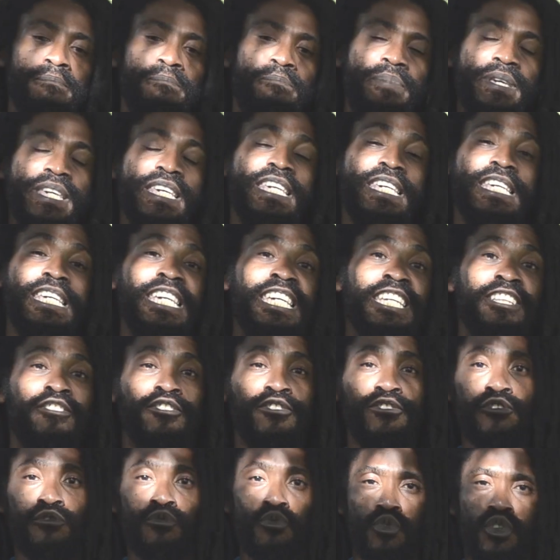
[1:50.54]
Be it
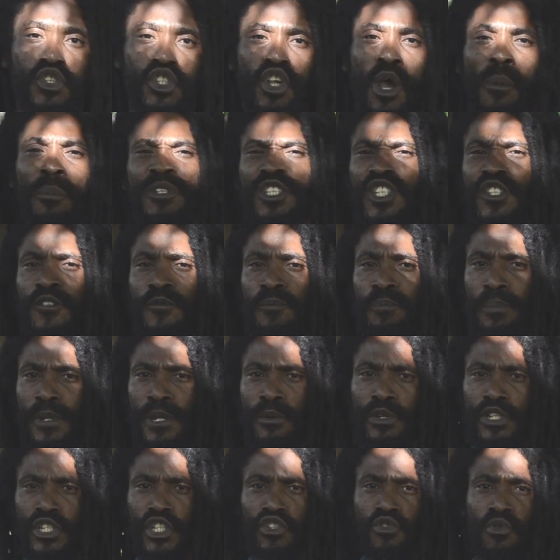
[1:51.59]
through some
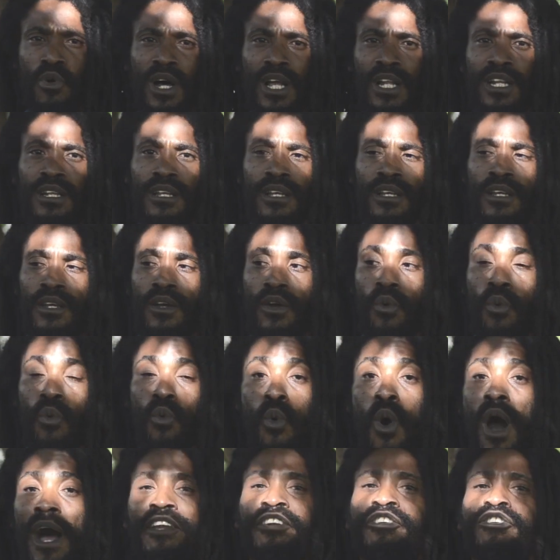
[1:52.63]
spiritual
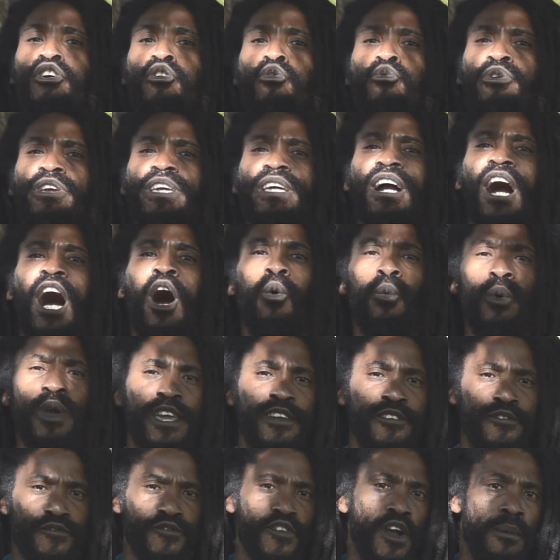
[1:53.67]
wandering
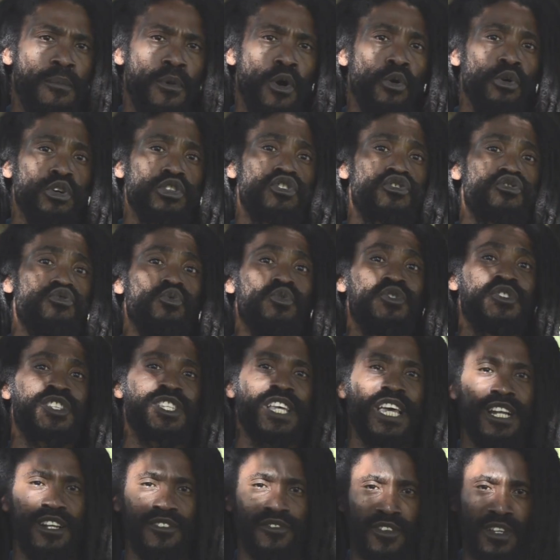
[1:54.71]
away from our true
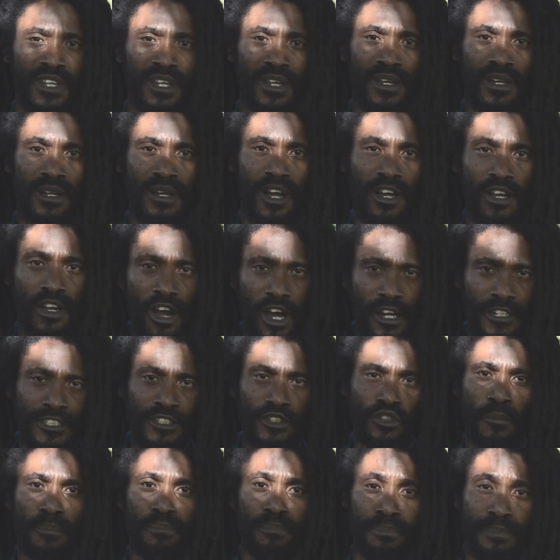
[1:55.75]
self according
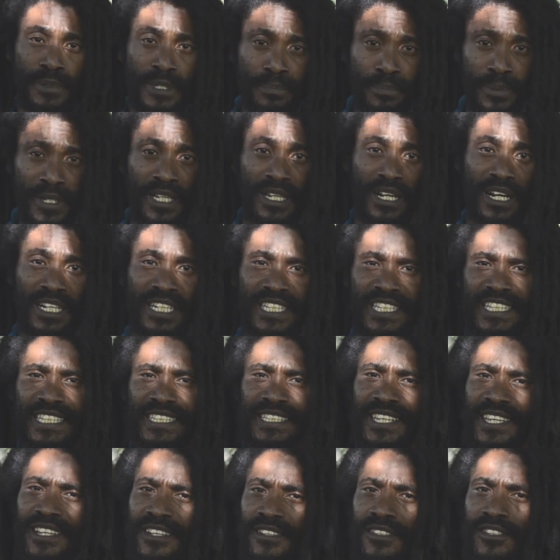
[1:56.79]
to biblical
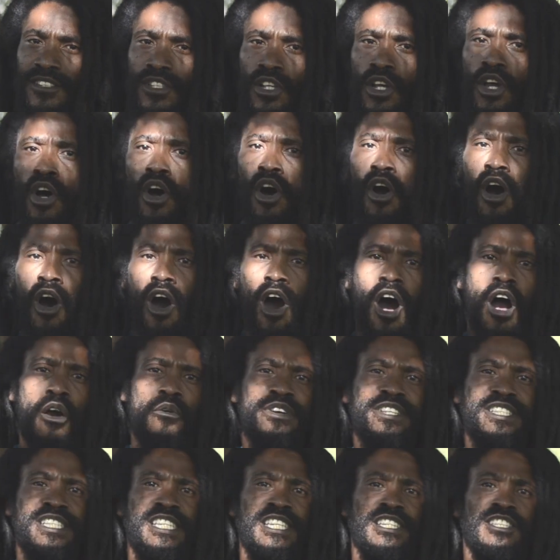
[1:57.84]
edicts, or
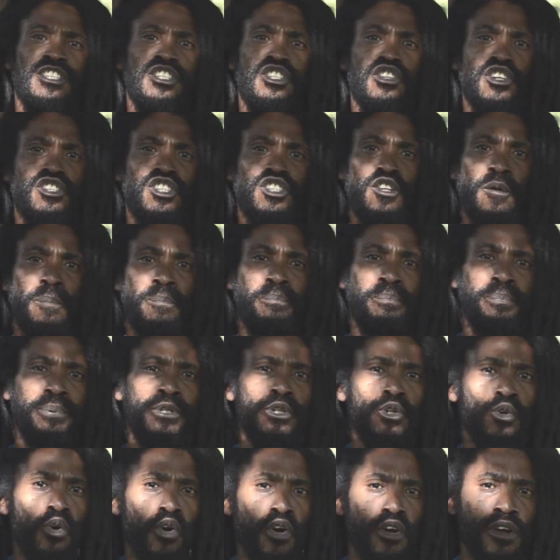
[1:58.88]
is it just a
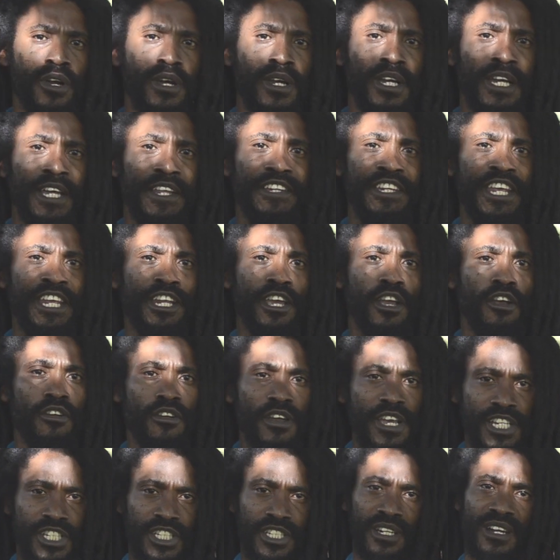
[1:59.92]
pure
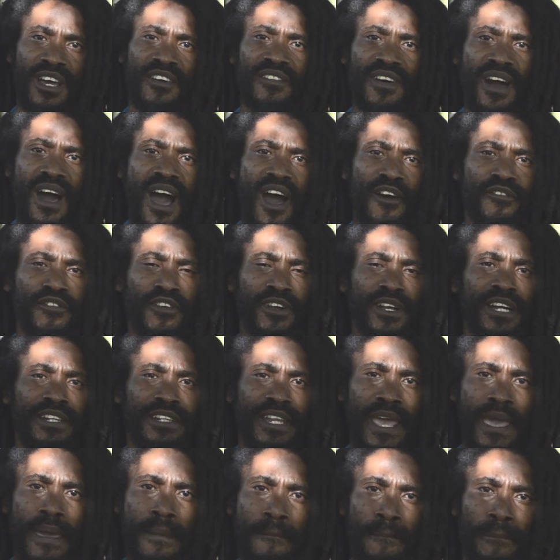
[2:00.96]
denigration of African
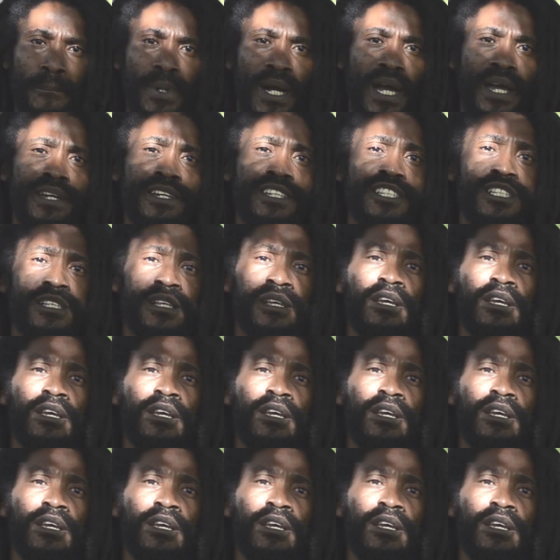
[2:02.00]
empires